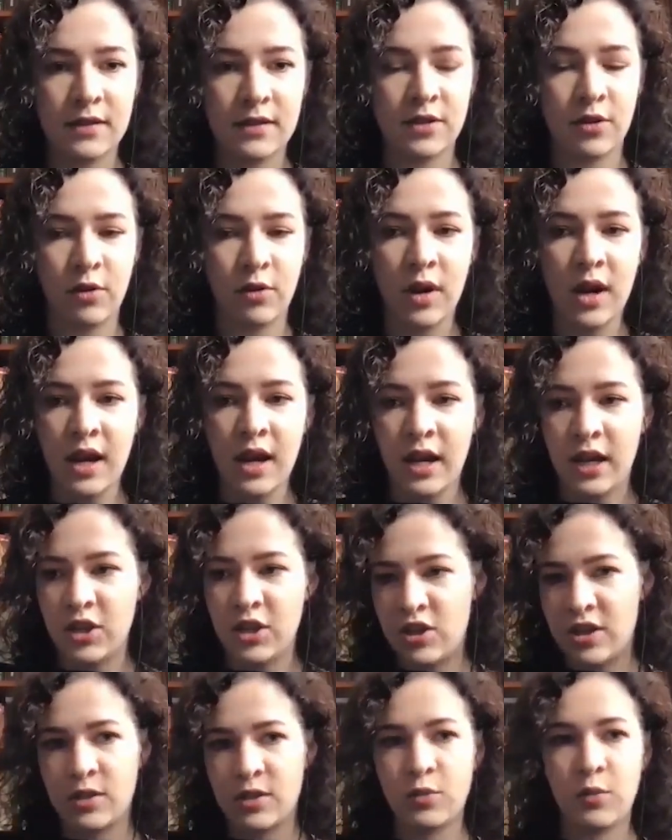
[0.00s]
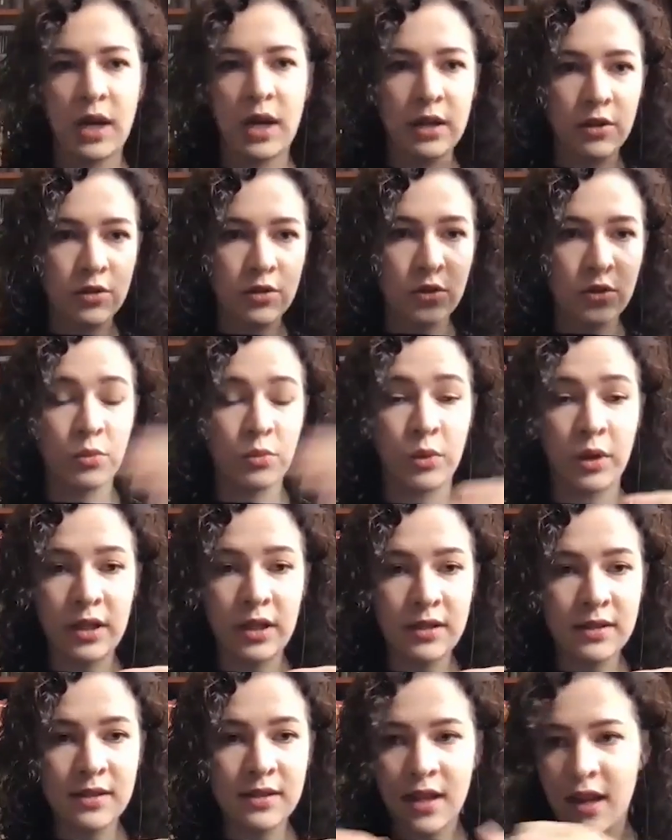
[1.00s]
So it's just one or two
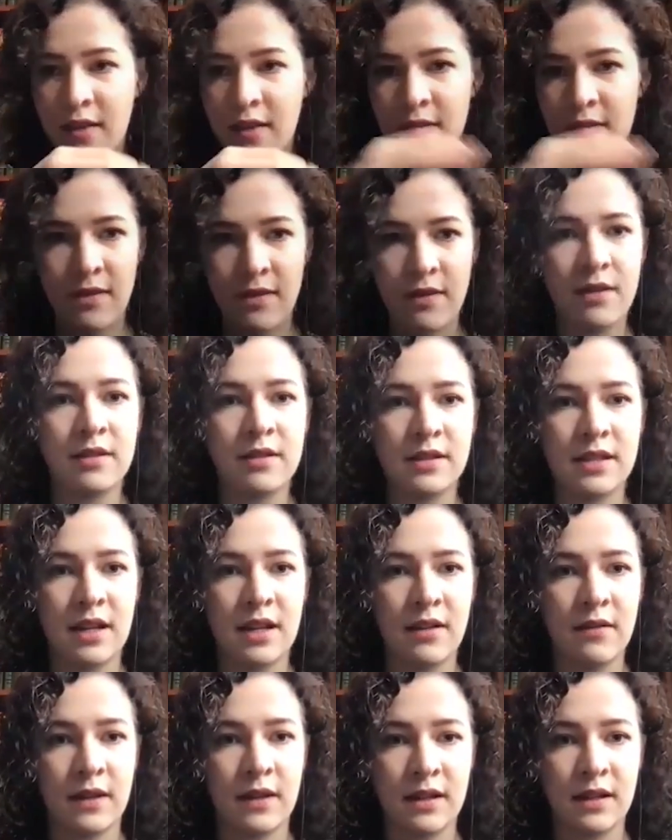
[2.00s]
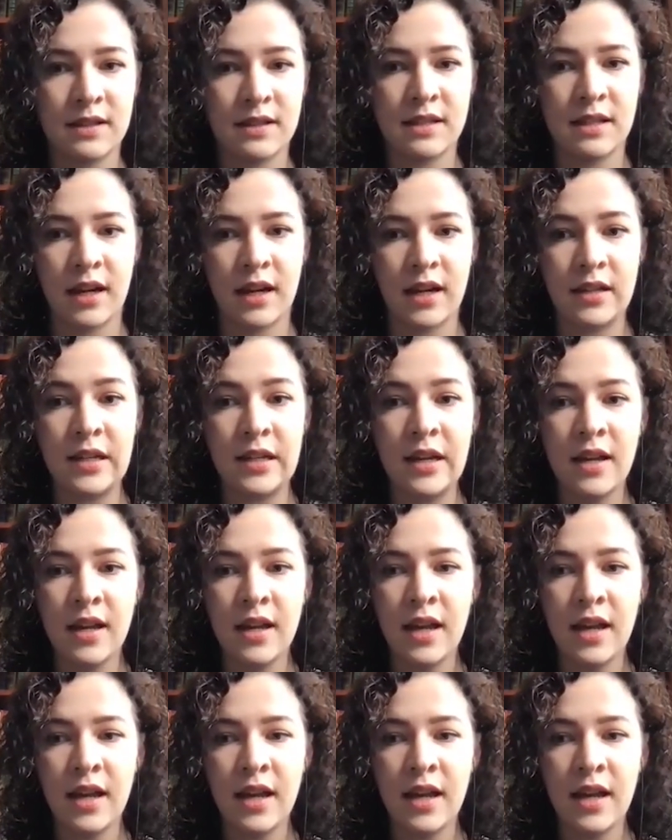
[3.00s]
walls, and there's nothing inside.